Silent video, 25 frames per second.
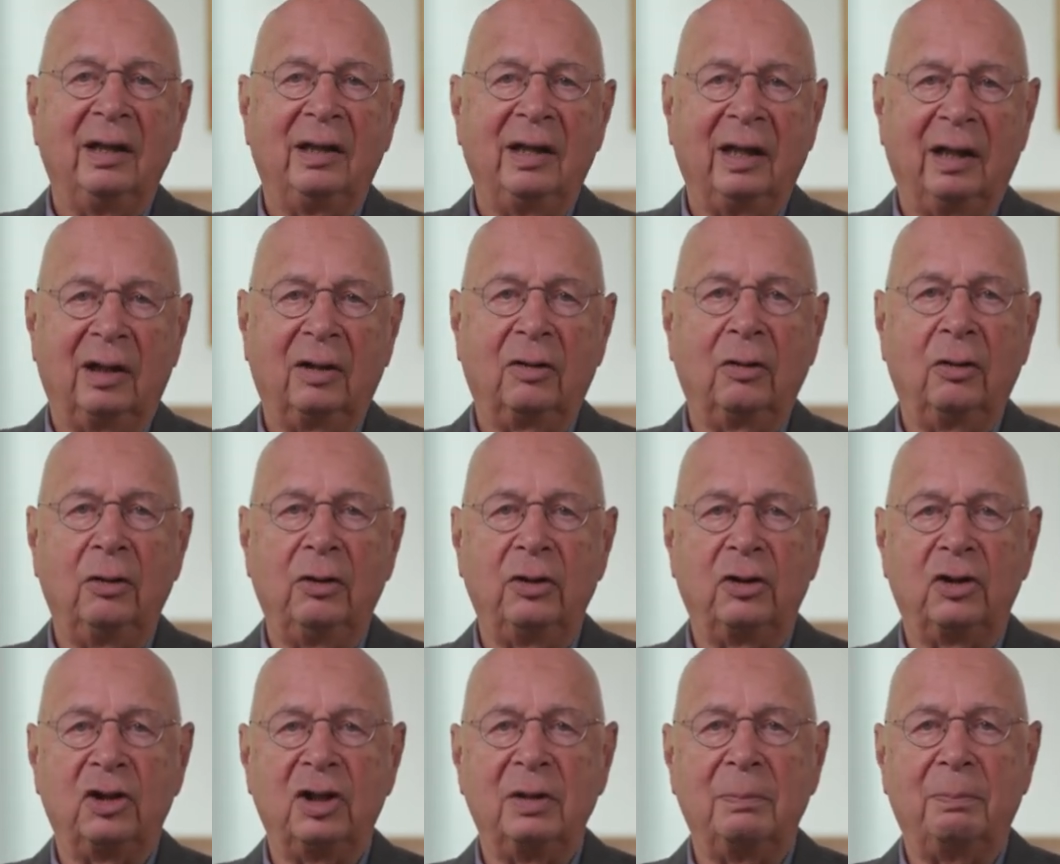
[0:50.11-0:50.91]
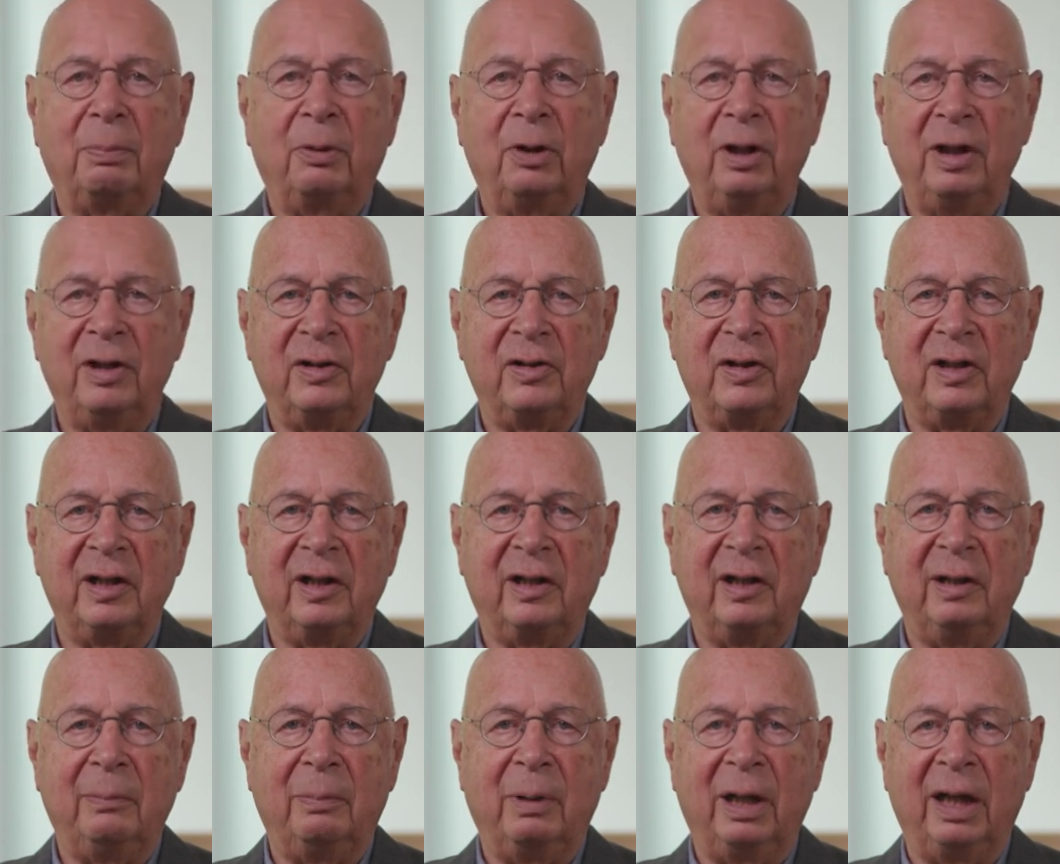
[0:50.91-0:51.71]
technology
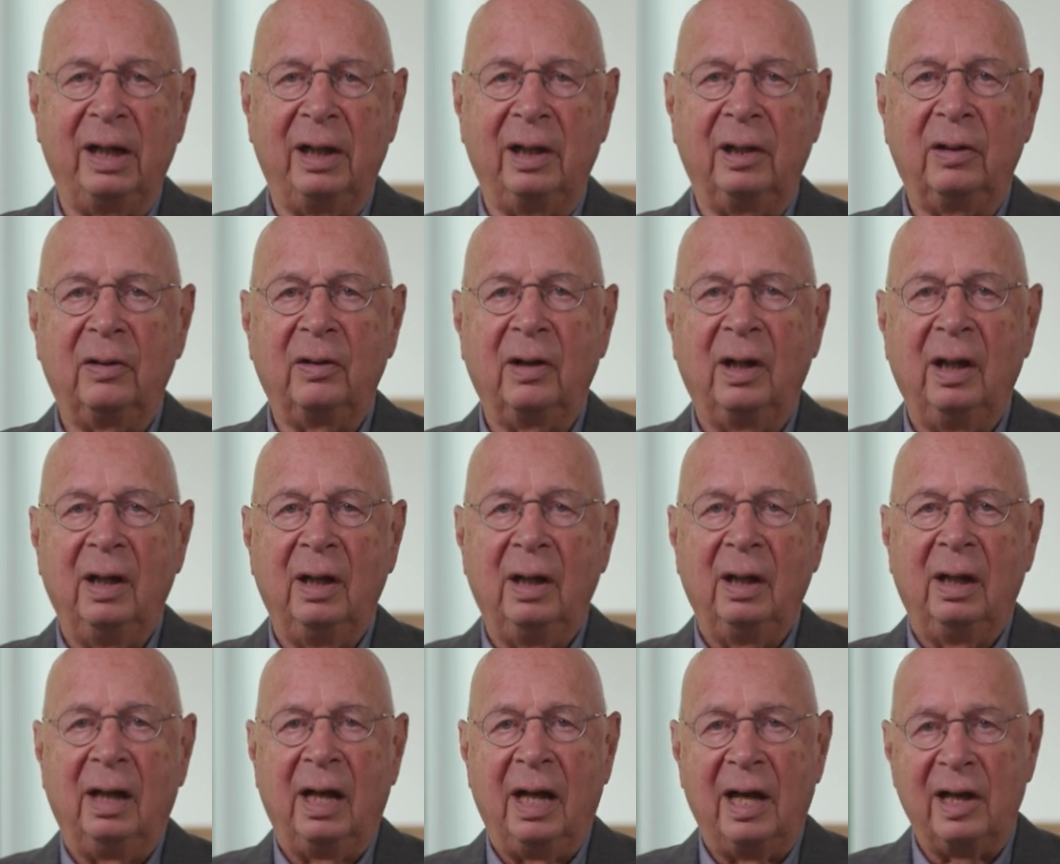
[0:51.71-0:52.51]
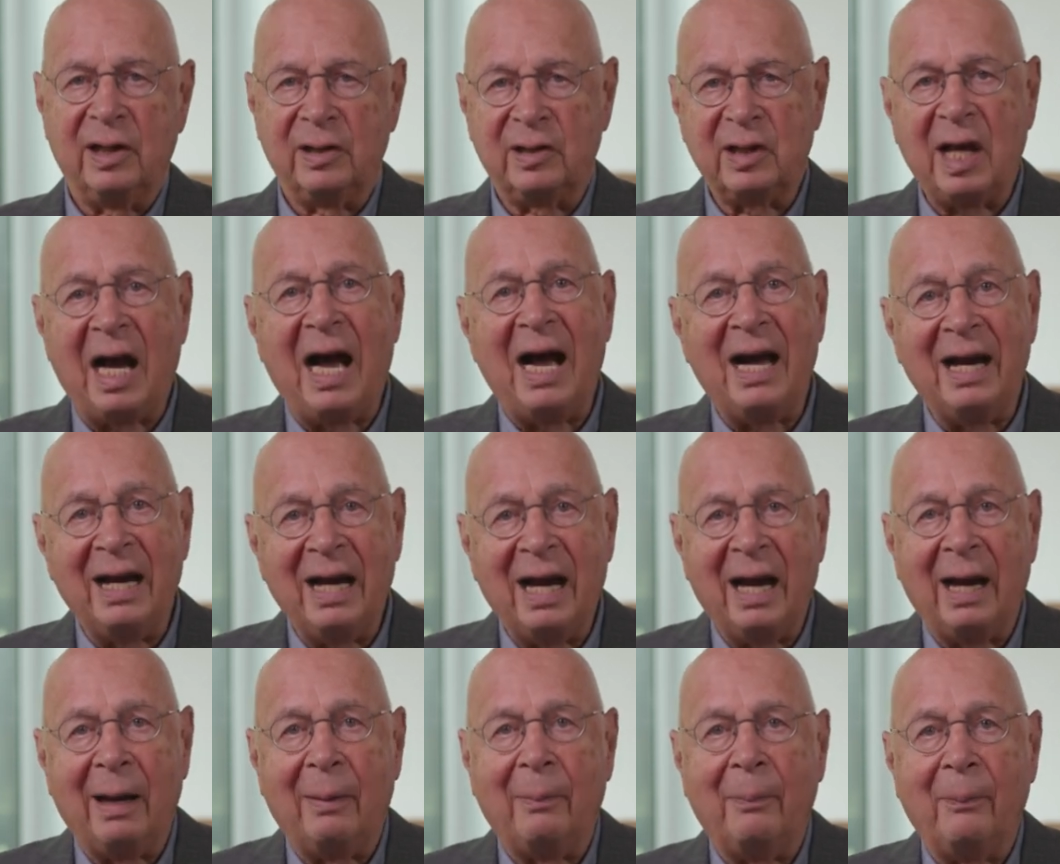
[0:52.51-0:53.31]
policy debate, as I
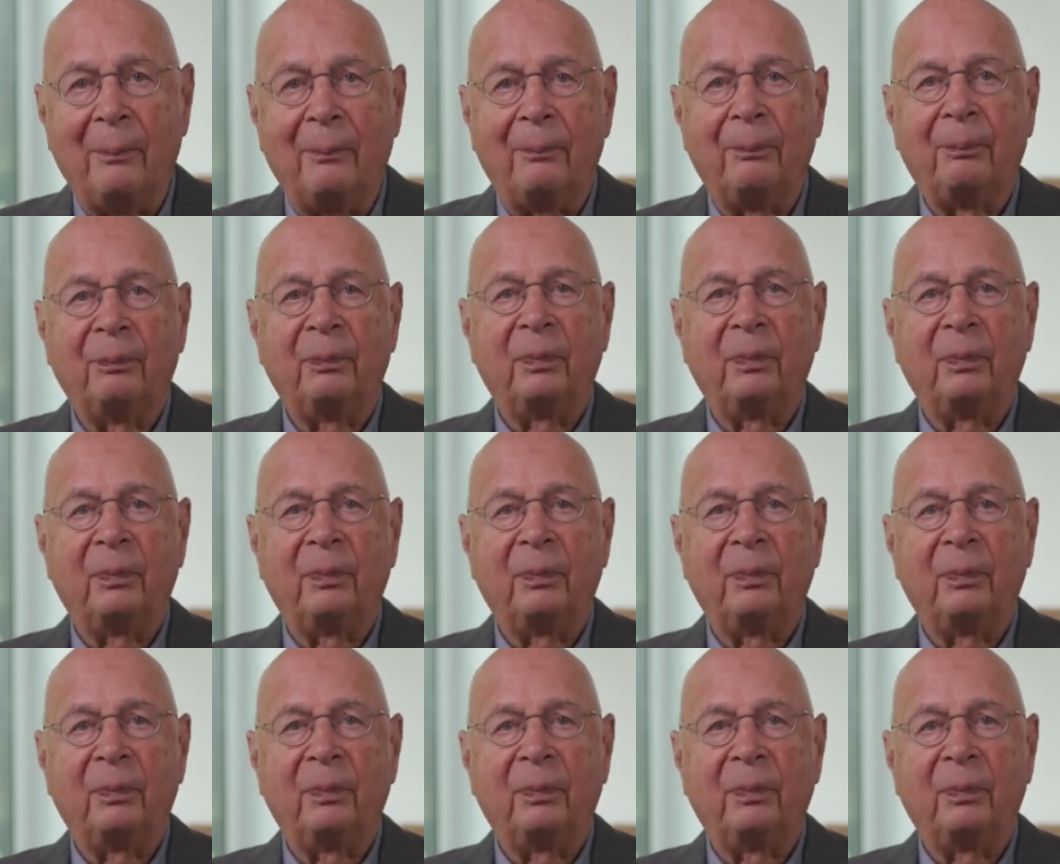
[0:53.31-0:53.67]
am.